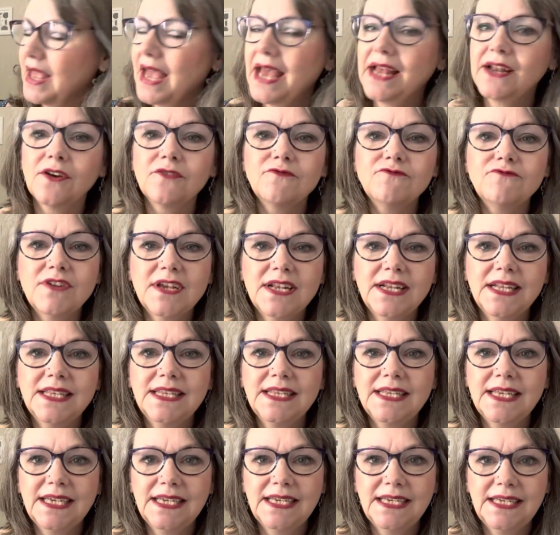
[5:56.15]
And I really
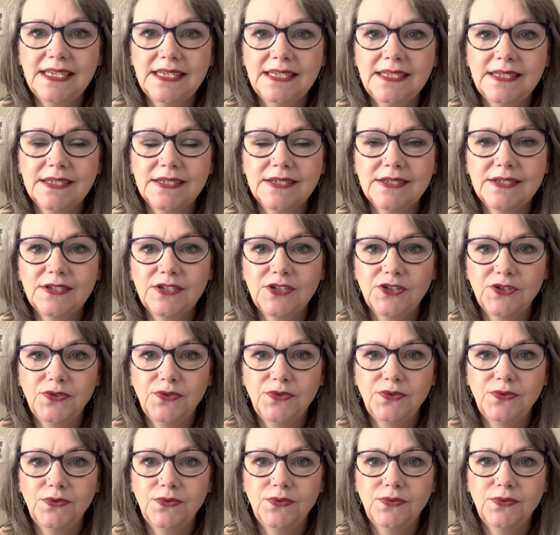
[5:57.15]
need
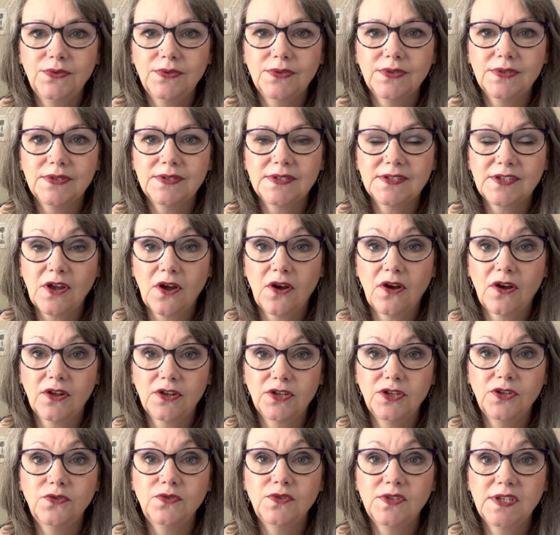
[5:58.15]
to start
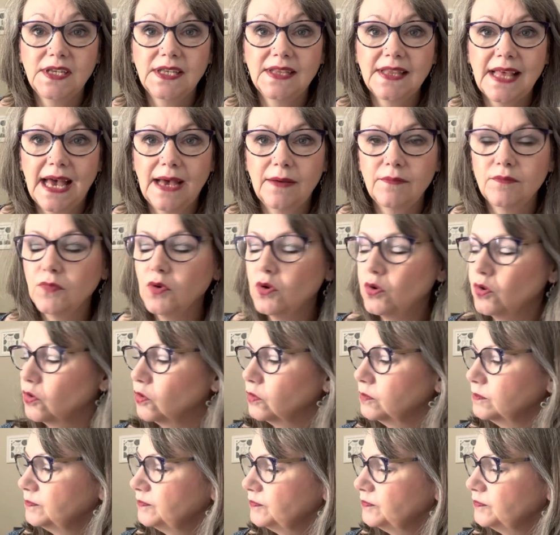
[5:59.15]
using that more.